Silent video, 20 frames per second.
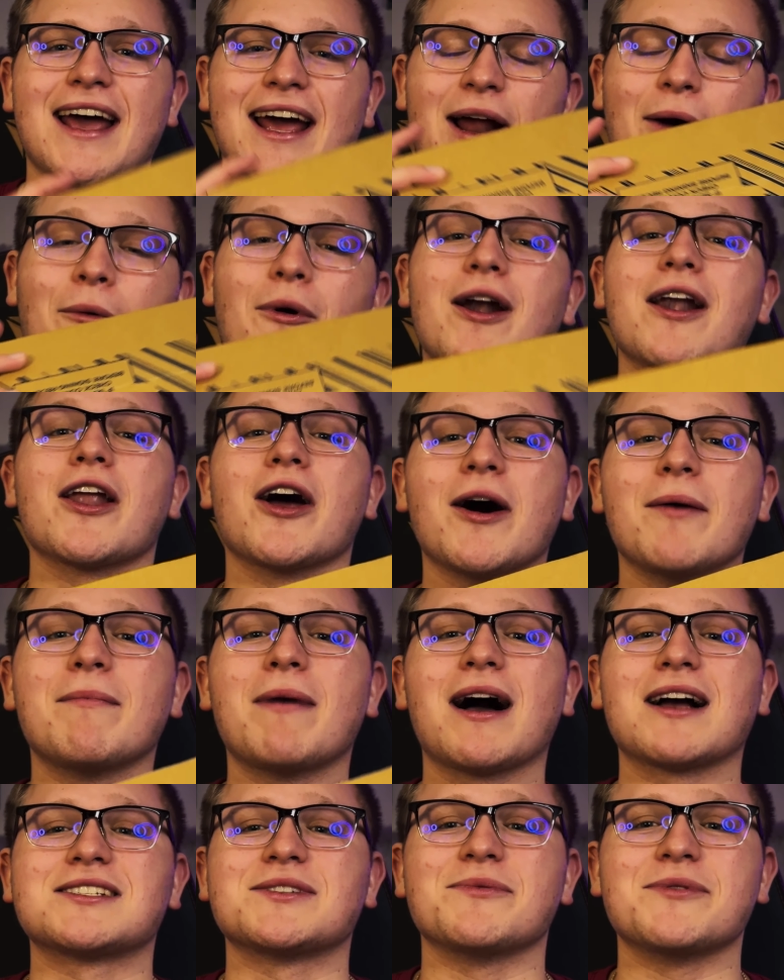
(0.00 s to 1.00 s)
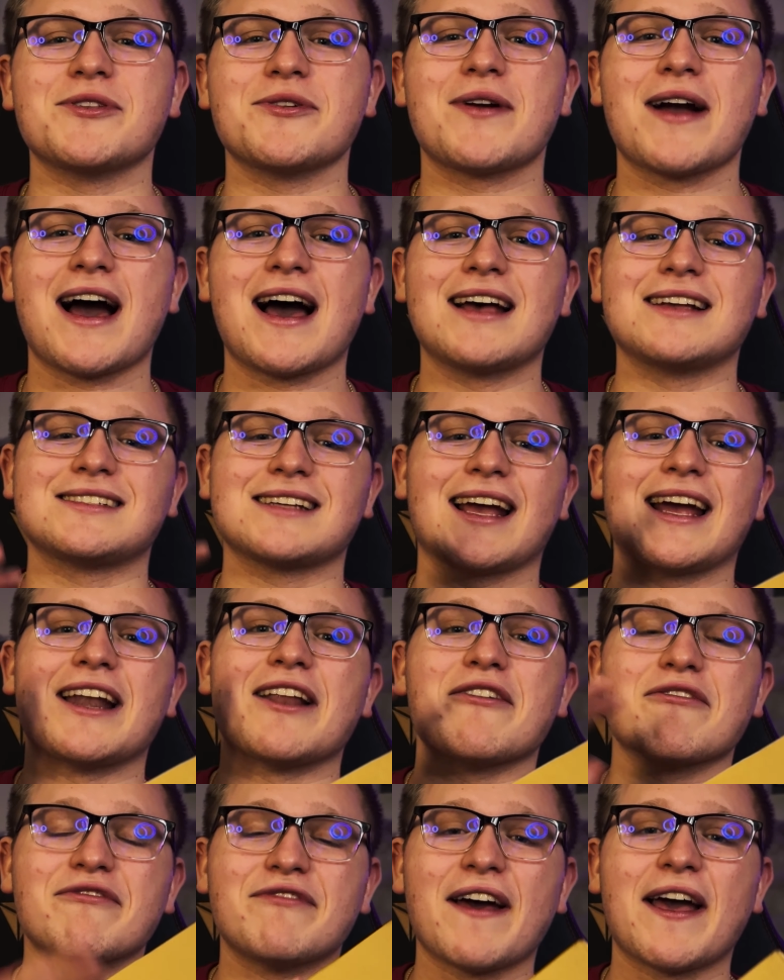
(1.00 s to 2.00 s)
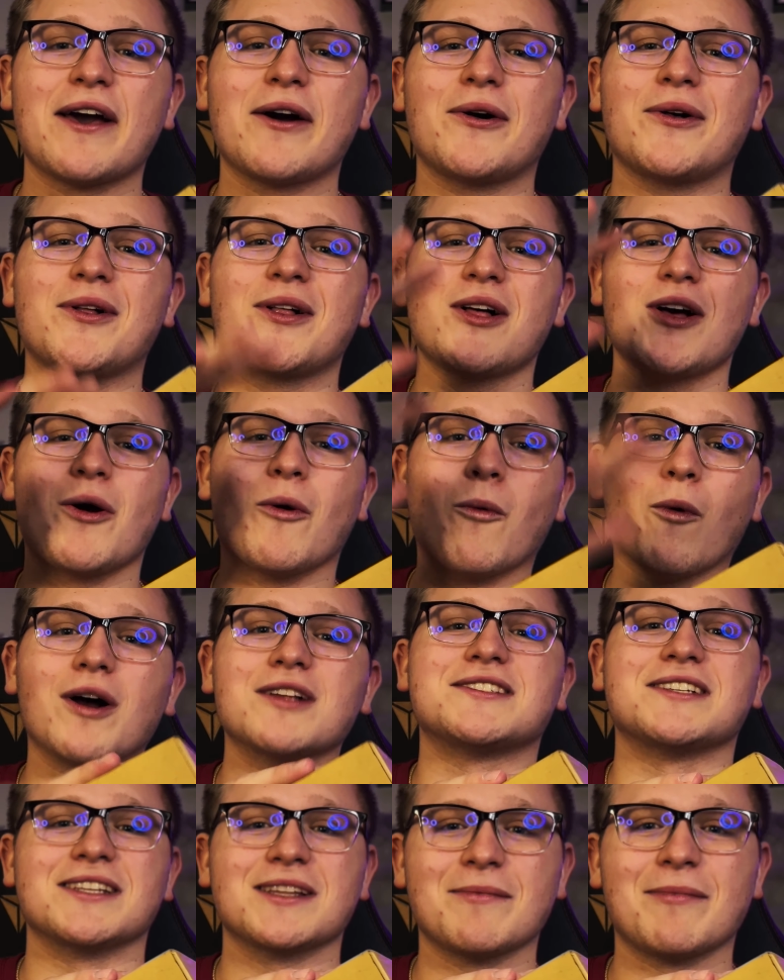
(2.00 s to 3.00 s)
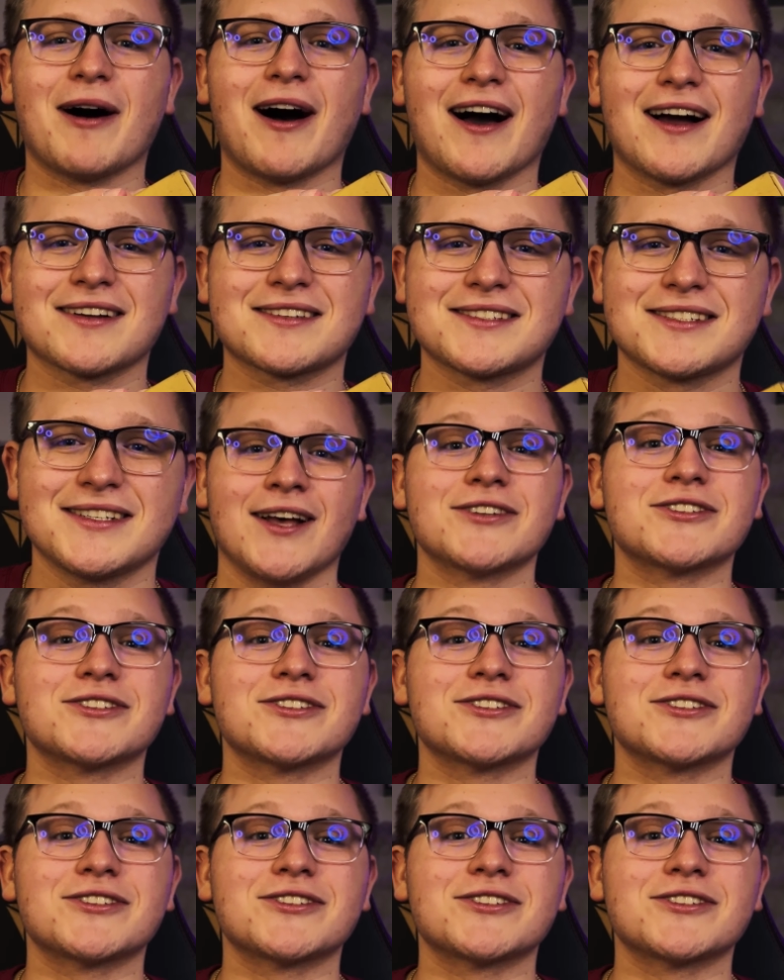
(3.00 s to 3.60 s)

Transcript: and I wanted to unbox it with you guys and unveil what's in the box.